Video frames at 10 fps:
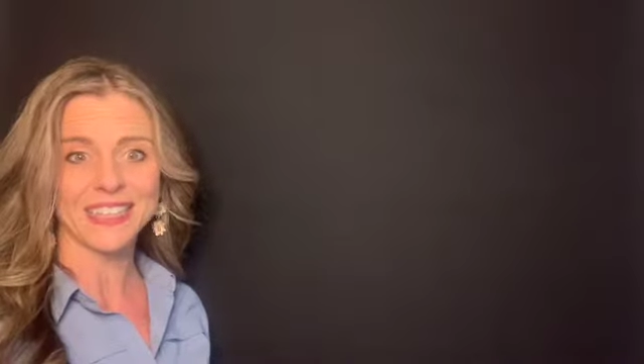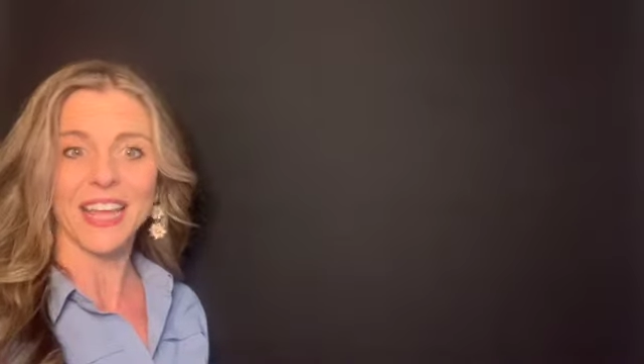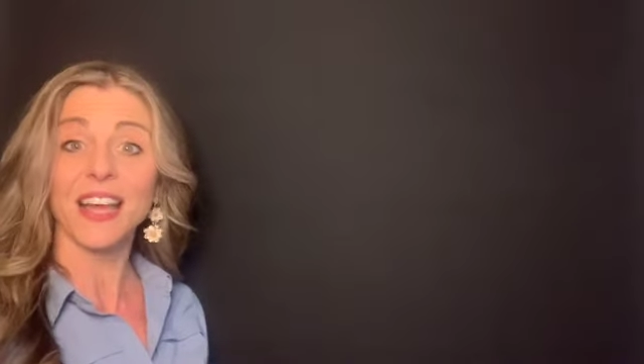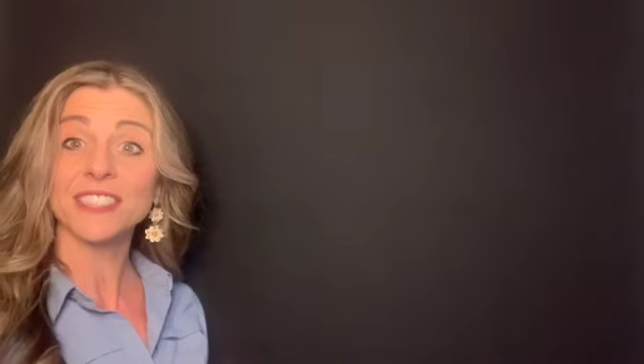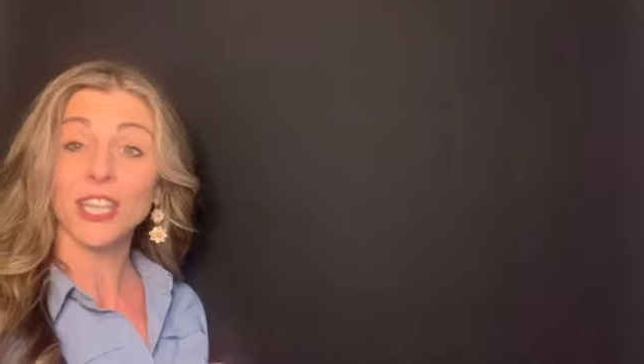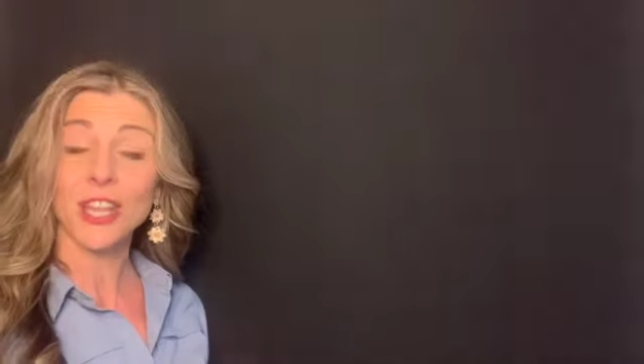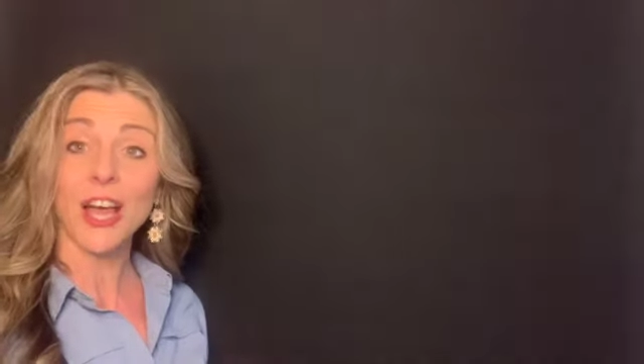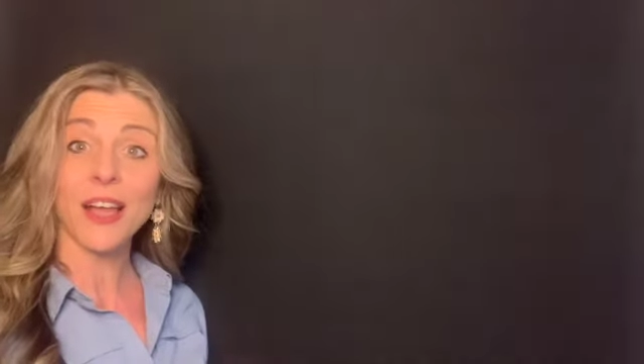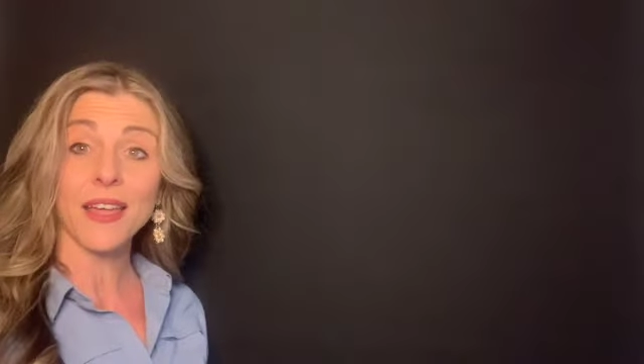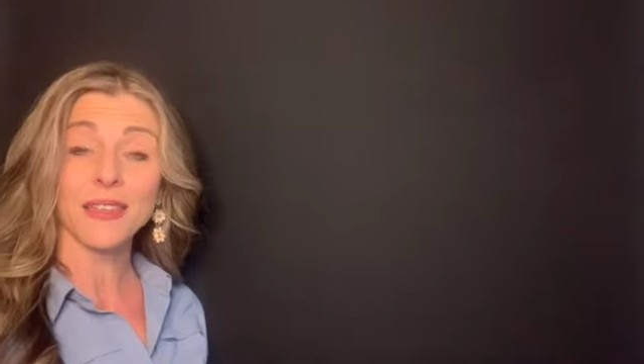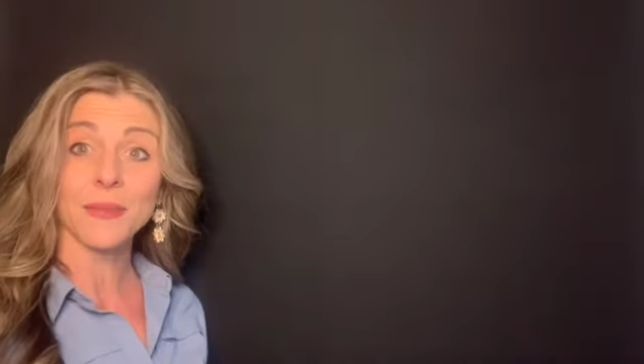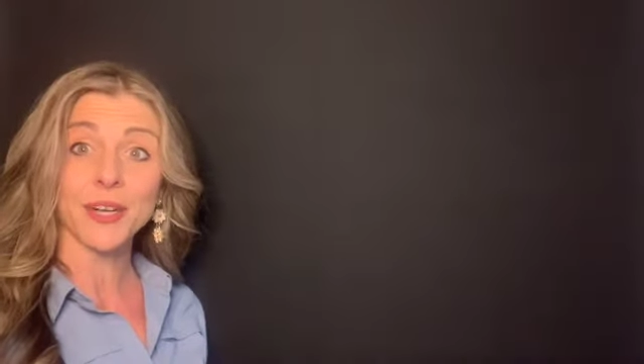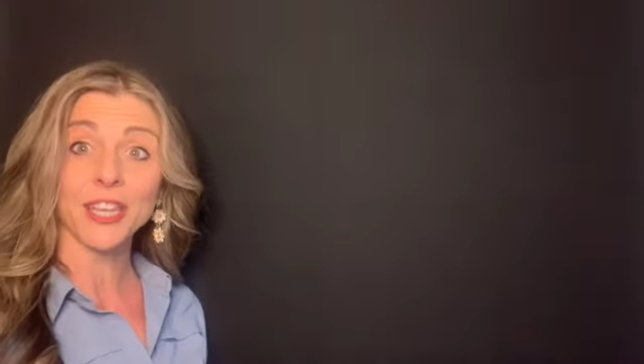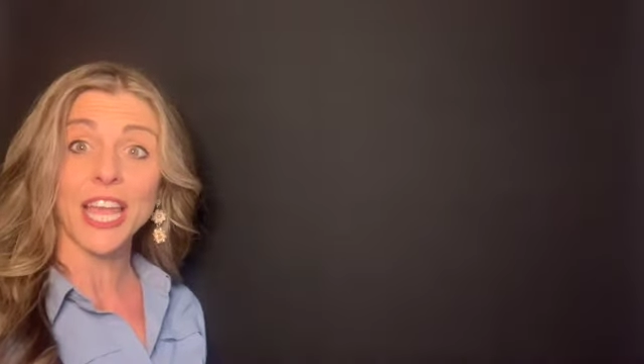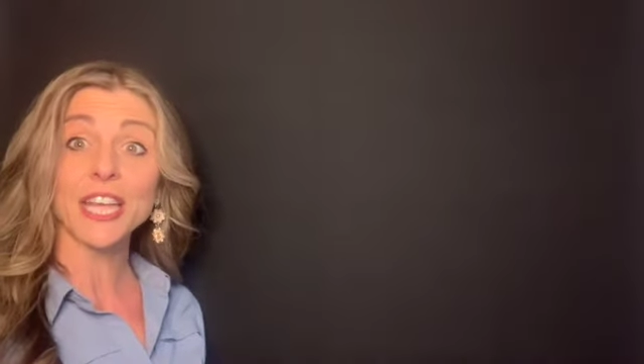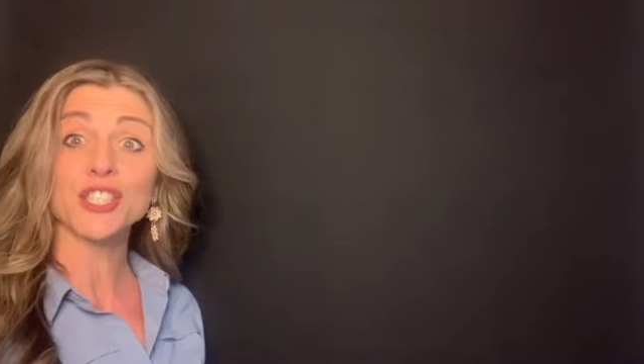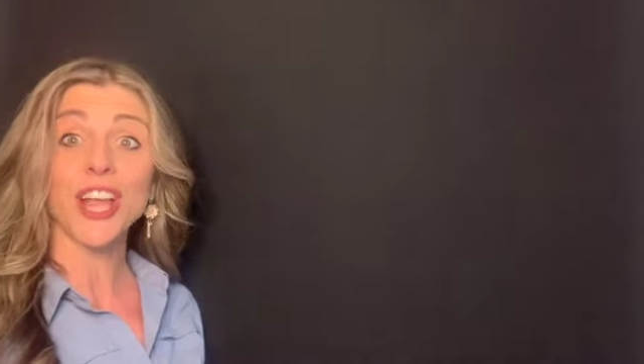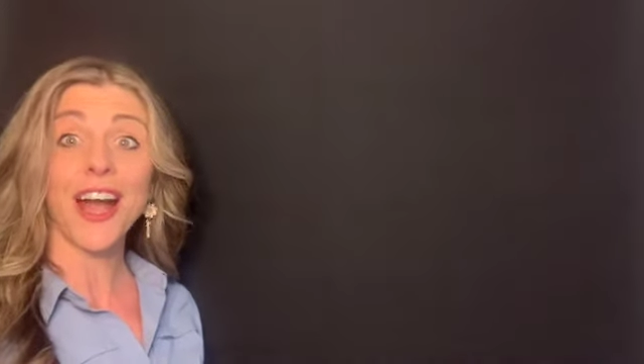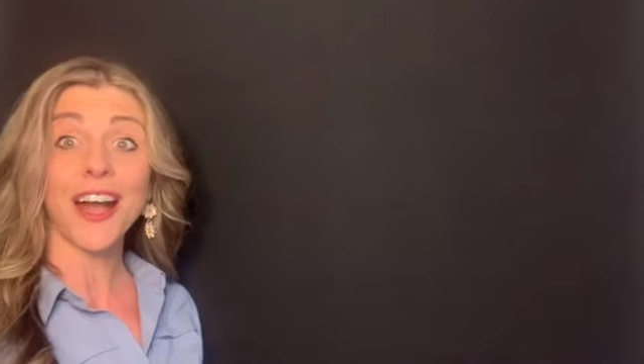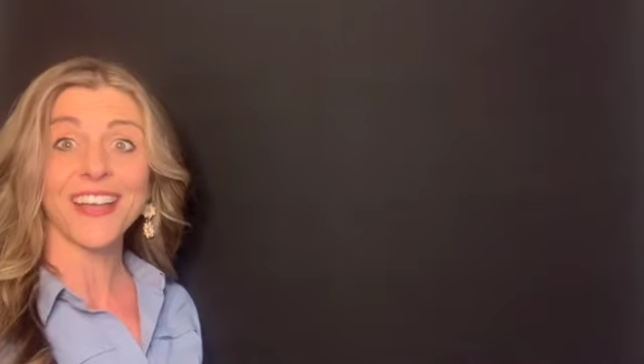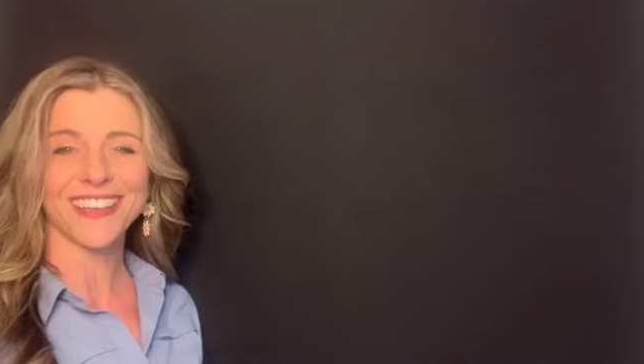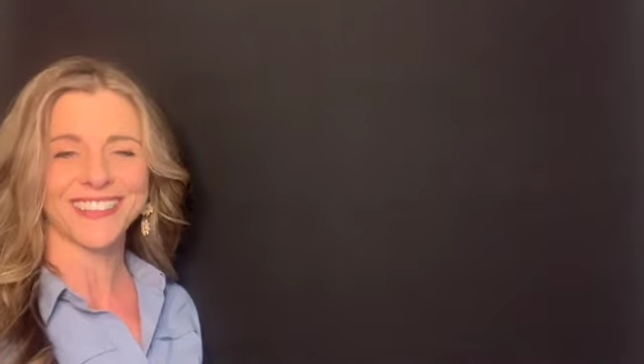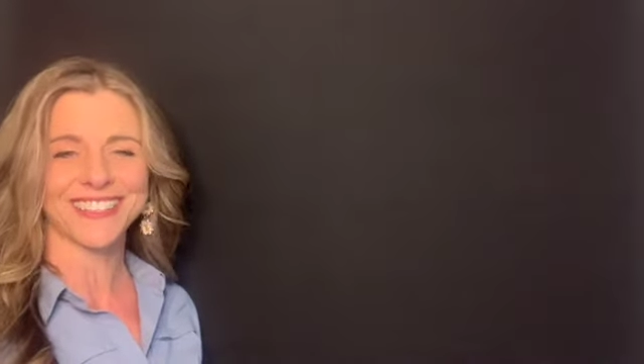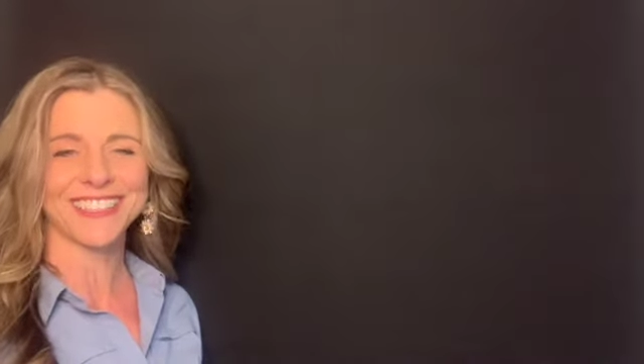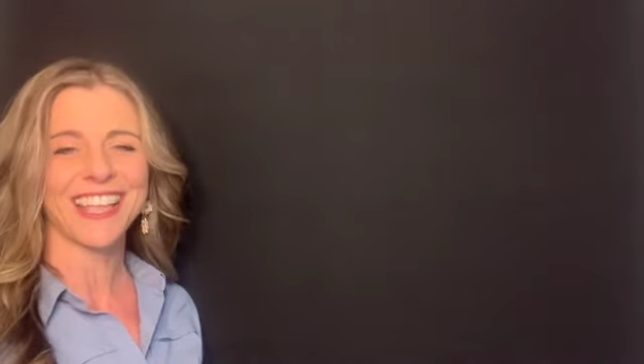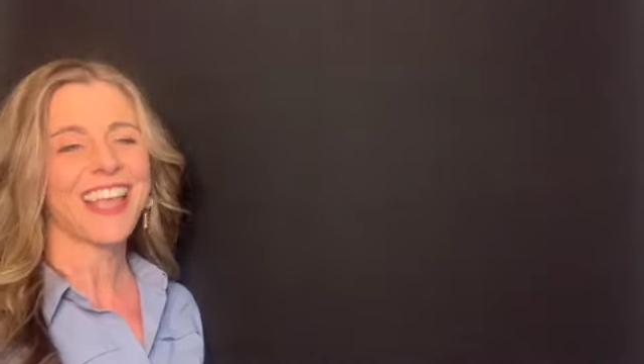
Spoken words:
Has the long I in the middle like child.